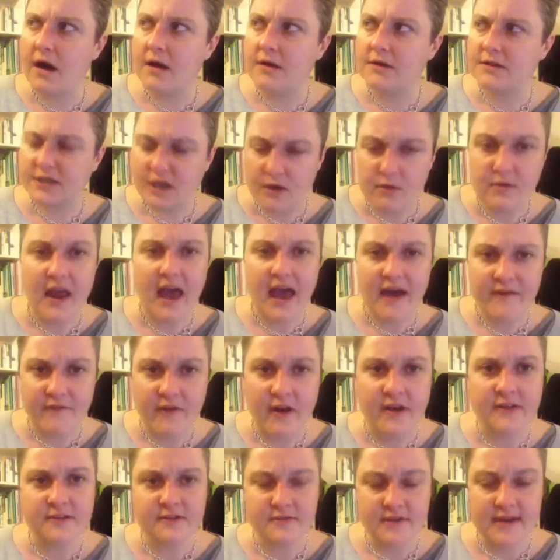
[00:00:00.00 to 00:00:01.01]
don't ever
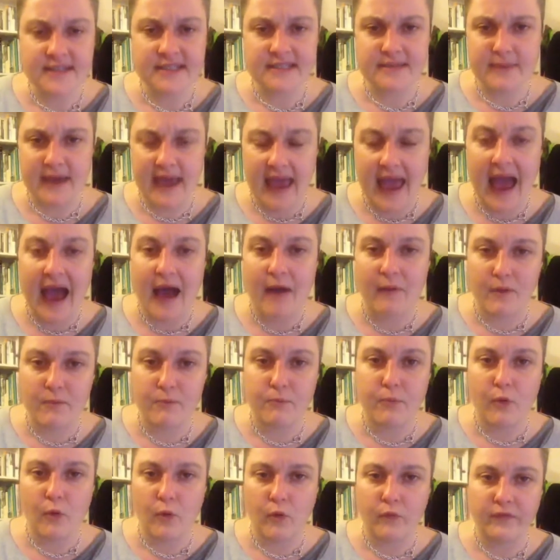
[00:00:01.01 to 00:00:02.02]
underestimate how
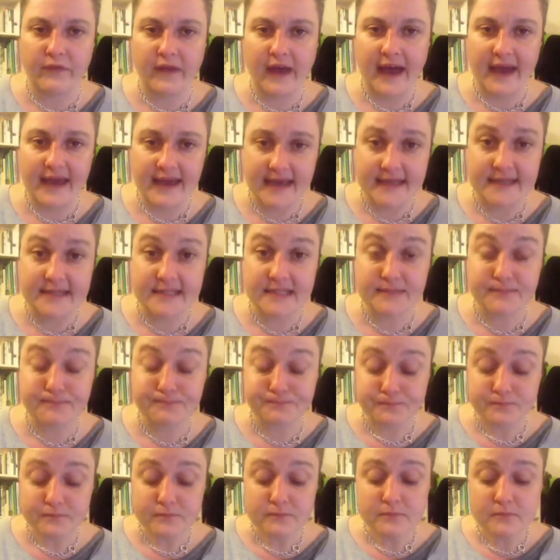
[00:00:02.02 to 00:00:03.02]
important that is.
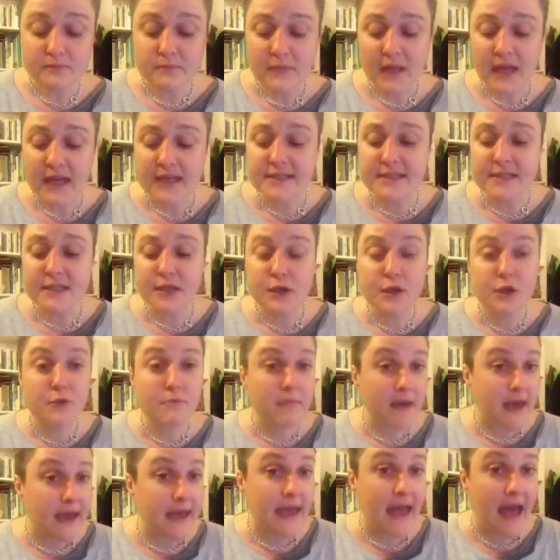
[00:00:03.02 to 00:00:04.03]
And so you
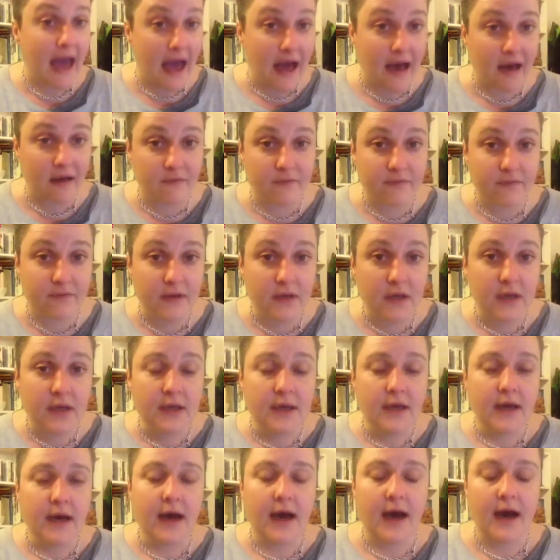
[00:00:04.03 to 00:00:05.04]
may have
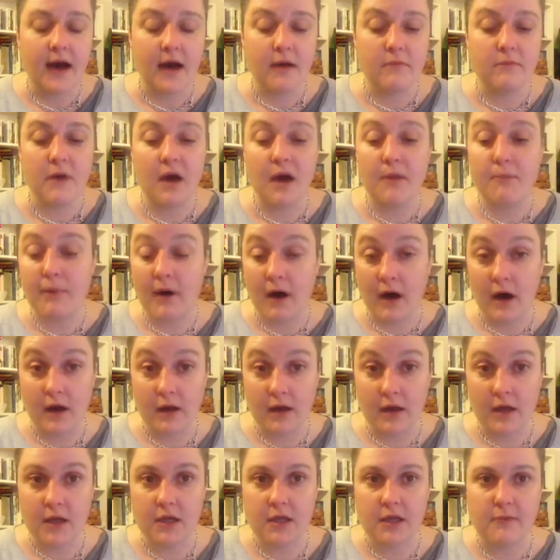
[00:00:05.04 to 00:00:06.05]
a
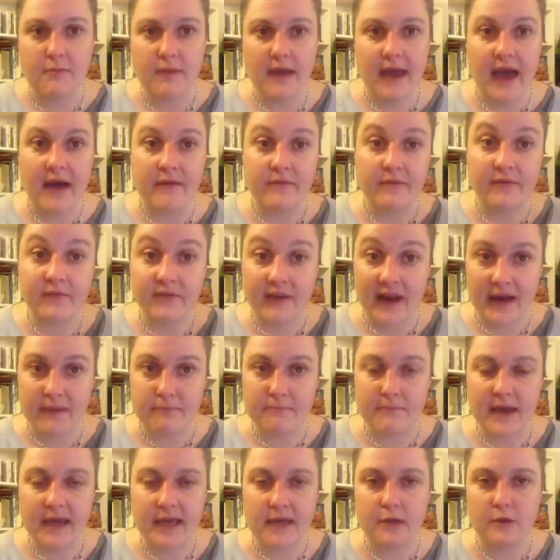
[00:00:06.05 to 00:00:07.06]
partner, you may have a
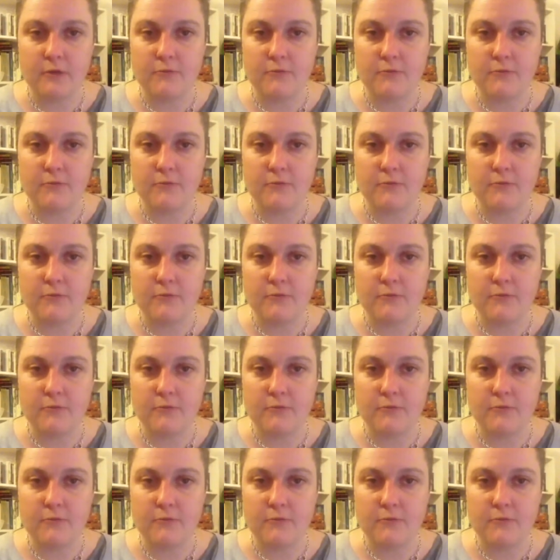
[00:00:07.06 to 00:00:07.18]
flatmate, you